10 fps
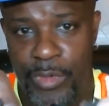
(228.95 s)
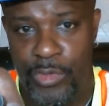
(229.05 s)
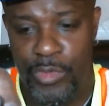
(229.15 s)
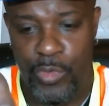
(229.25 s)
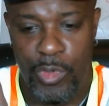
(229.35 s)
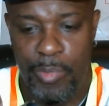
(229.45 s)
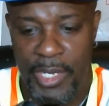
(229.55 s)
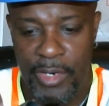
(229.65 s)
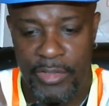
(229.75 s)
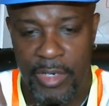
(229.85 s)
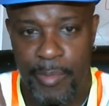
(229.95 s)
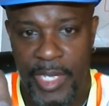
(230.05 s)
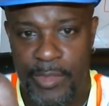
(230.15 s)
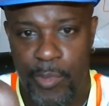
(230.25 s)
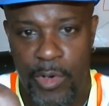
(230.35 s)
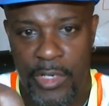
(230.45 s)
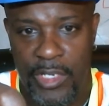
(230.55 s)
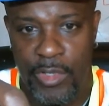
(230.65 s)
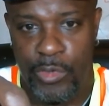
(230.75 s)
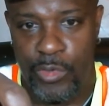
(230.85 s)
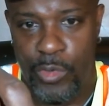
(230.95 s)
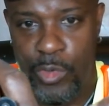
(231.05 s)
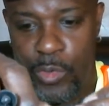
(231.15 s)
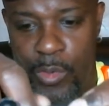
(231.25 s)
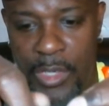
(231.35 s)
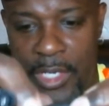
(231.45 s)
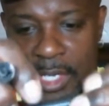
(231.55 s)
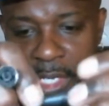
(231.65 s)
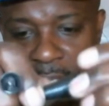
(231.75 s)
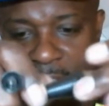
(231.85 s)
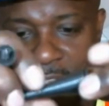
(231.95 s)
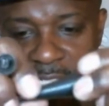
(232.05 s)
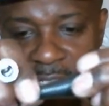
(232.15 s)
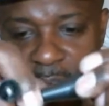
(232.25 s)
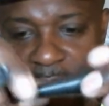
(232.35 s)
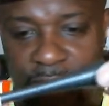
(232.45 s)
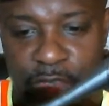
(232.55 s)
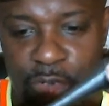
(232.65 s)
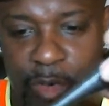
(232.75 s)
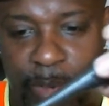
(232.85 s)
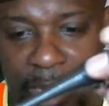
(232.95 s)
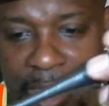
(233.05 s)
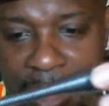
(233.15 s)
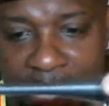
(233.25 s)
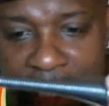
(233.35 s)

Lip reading: You screw the plate onto the baseboard, then you screw this right into the plate.